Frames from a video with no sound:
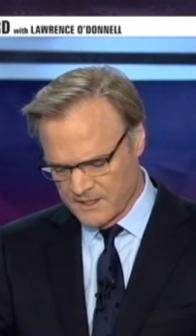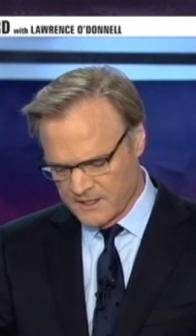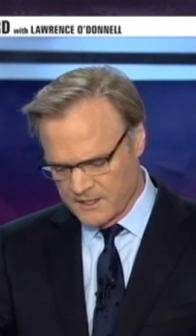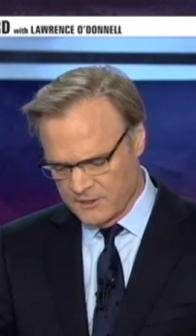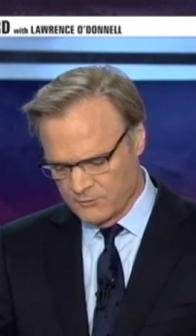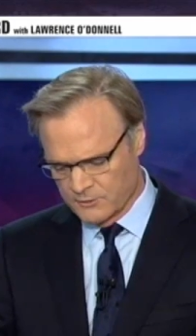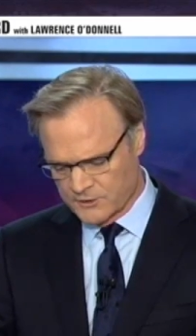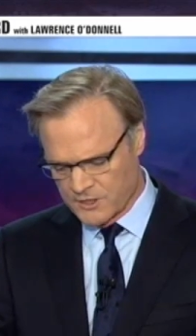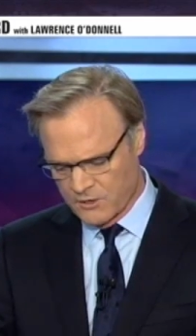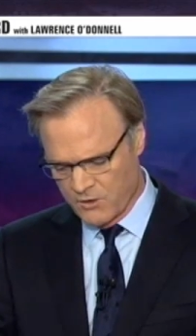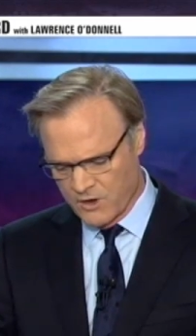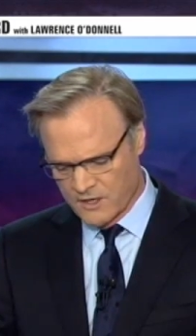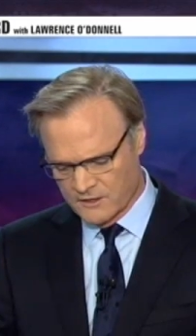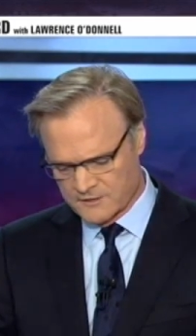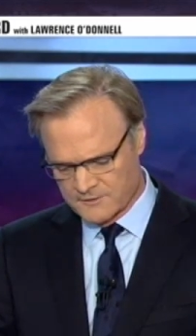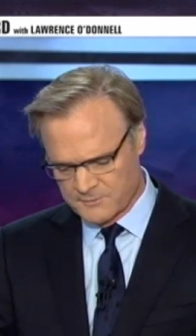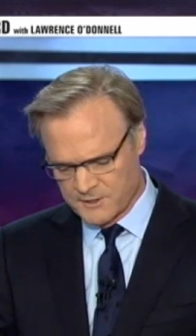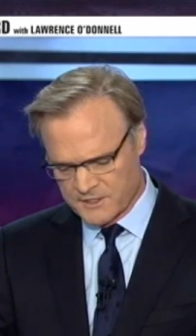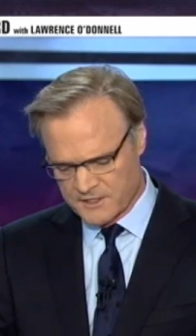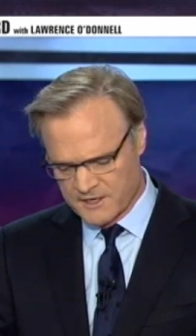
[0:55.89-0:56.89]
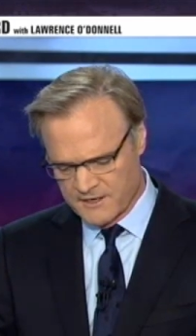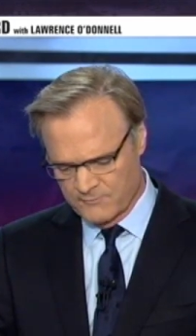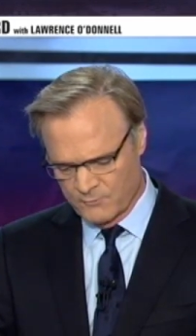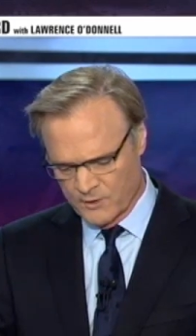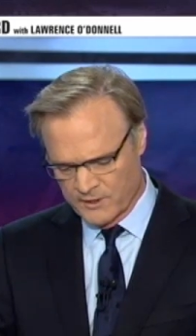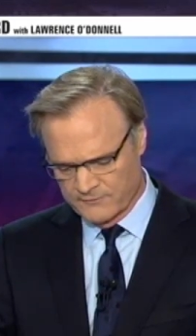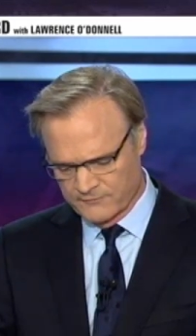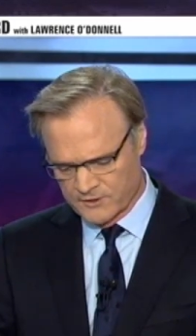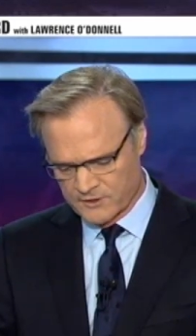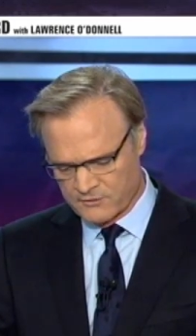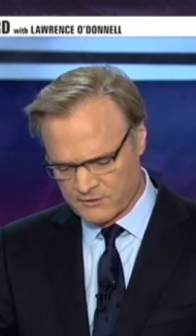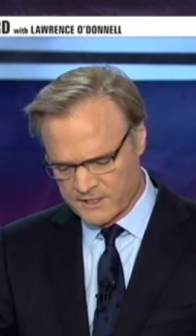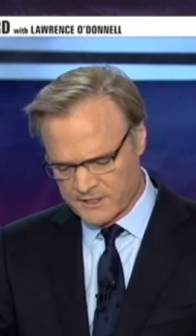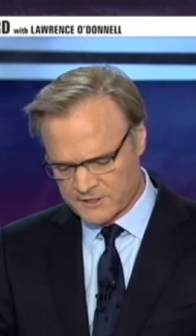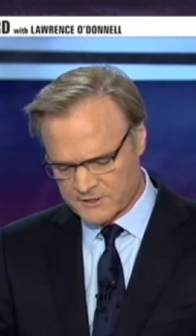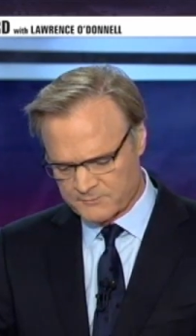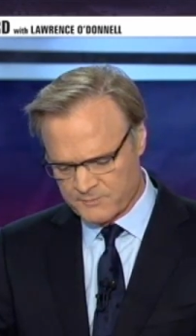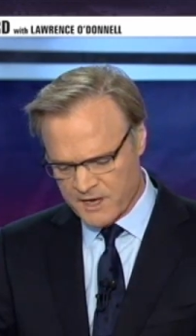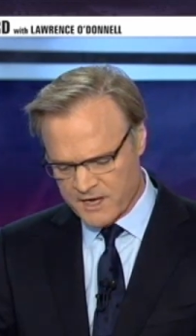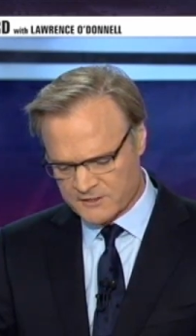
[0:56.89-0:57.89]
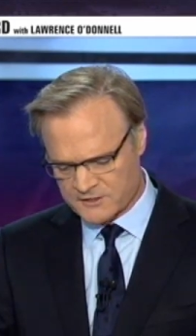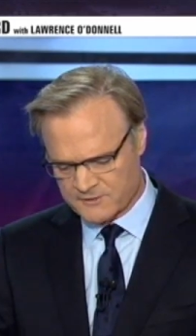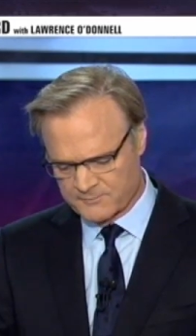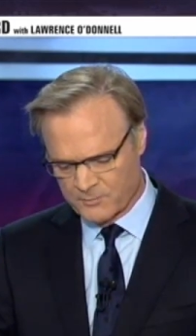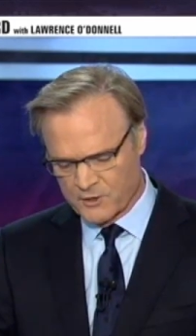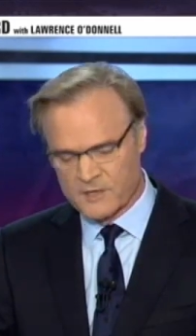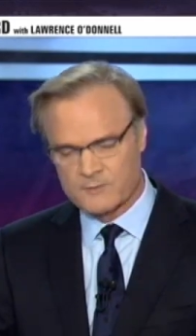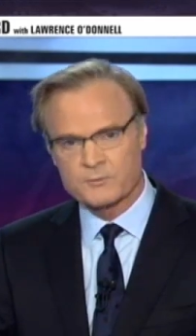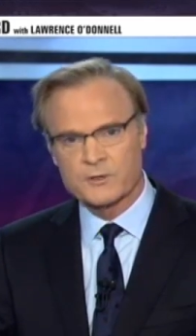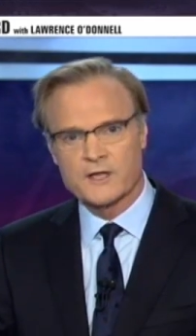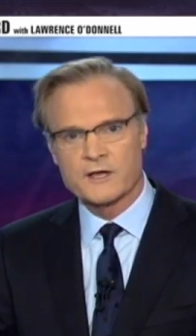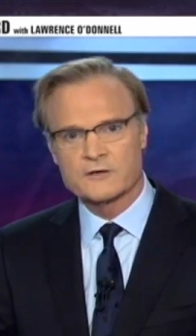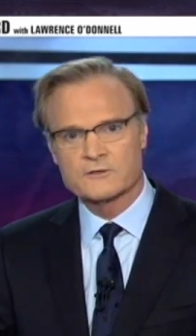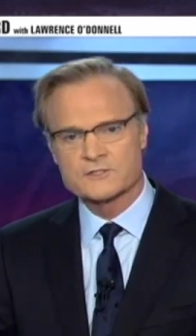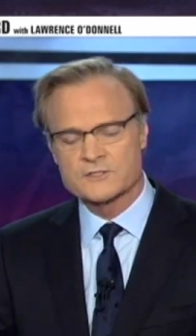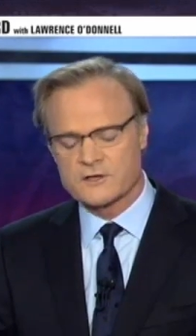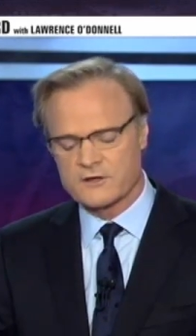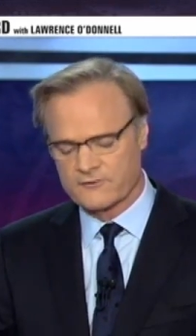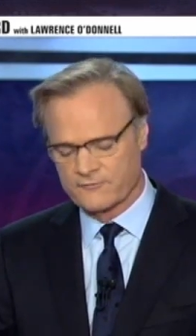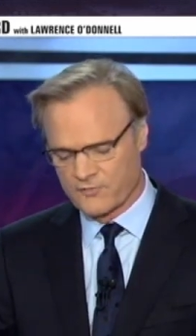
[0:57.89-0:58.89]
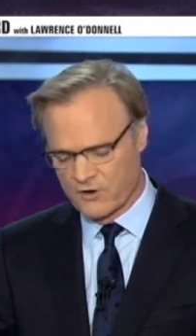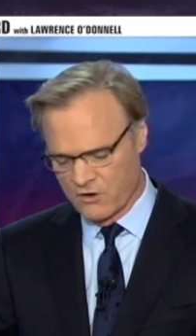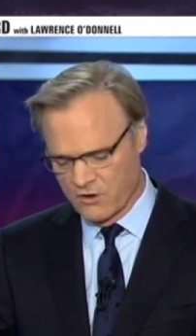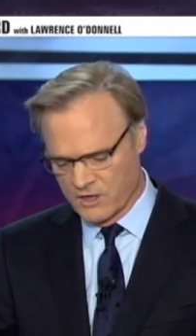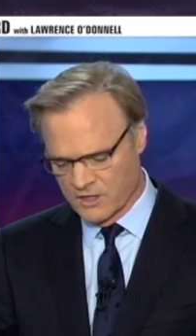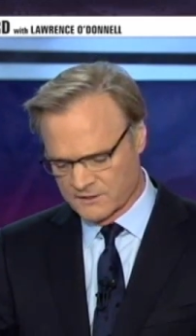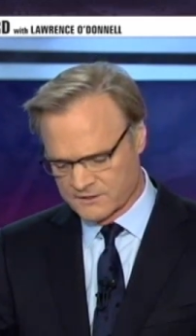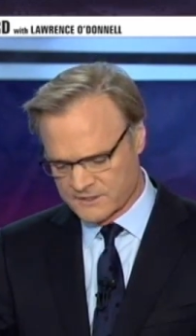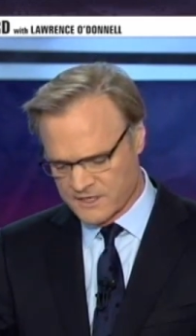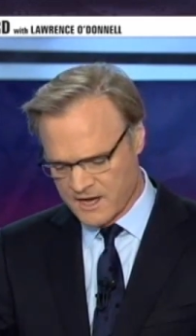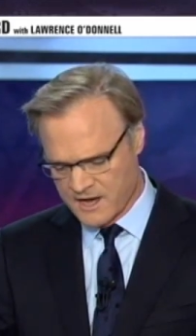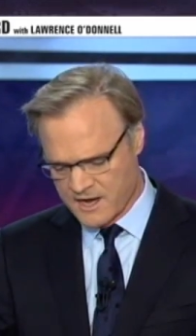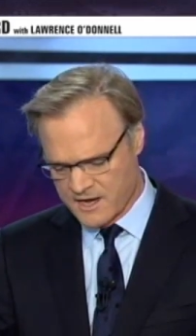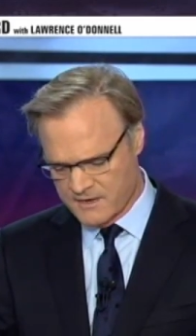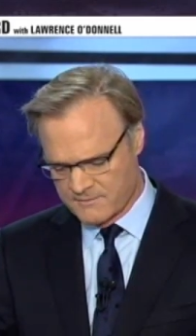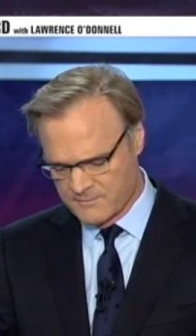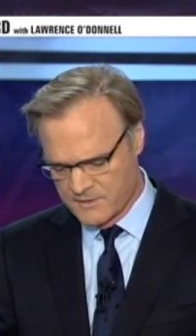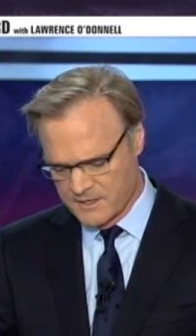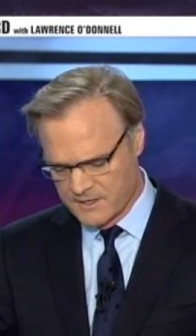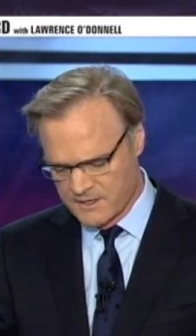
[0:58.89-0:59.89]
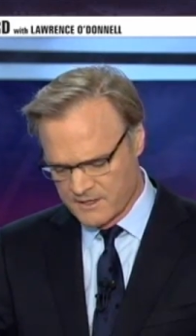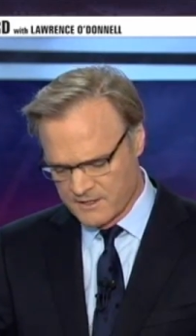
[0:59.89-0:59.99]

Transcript: He would go on to become one of the greatest basketball players of all time.